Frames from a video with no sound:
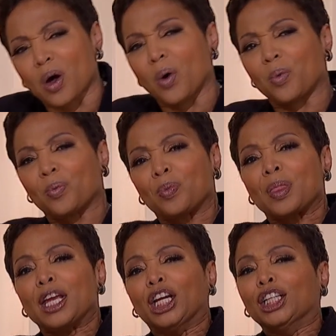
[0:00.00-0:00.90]
though.
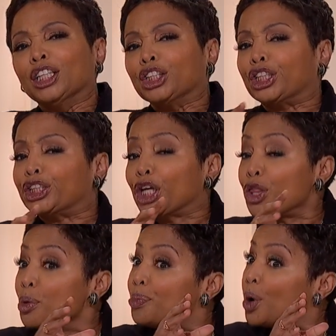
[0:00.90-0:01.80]
She's in
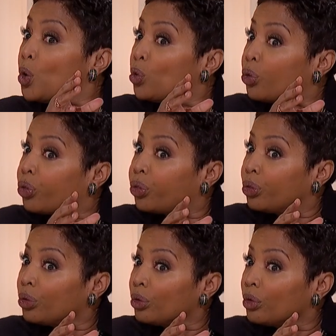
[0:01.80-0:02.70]
the booth
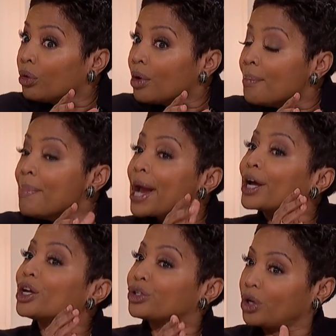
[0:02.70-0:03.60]

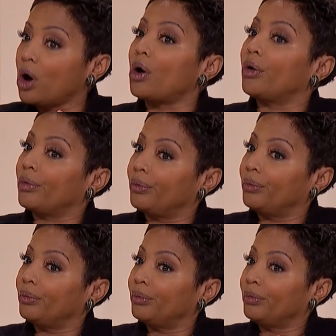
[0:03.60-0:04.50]
making a song.
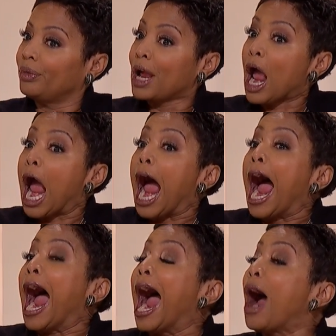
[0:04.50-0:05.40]
Yeah.
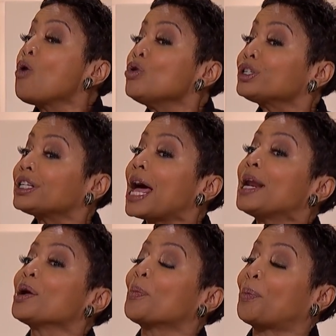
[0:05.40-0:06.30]
How is that
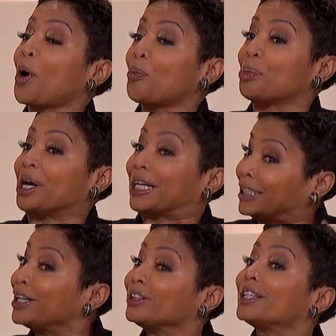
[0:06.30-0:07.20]
inappropriate?
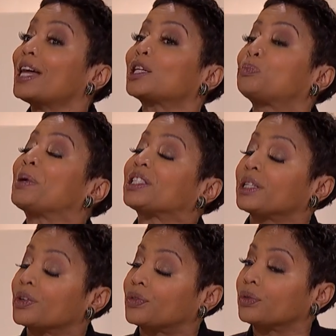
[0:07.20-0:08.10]
Clearly, that's
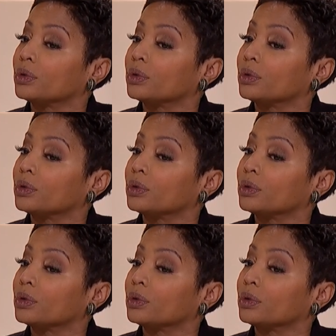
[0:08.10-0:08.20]
business.